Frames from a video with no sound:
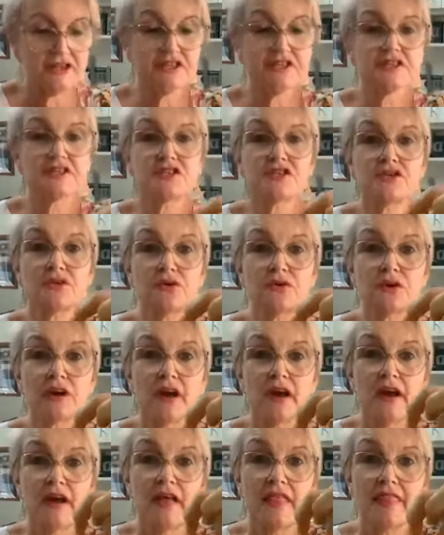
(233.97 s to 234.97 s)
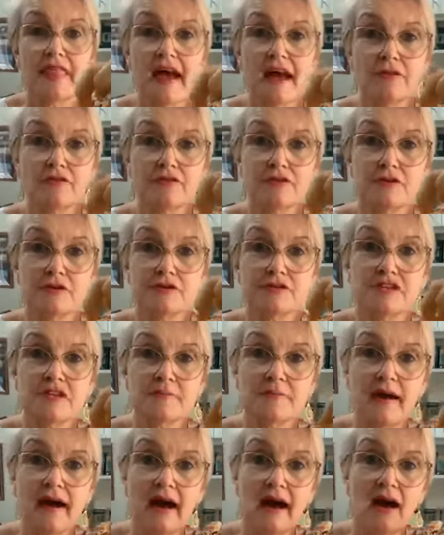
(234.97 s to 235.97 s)
I just took that
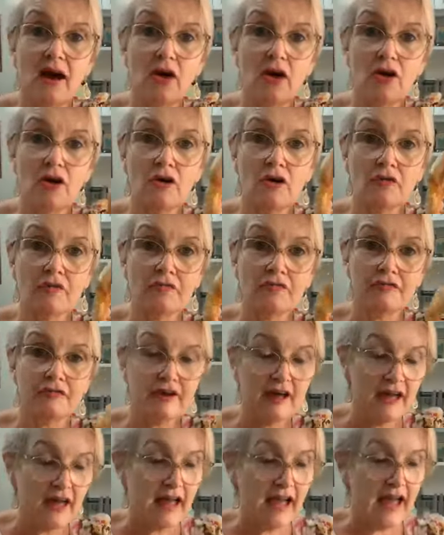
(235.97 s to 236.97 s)
rooty part off,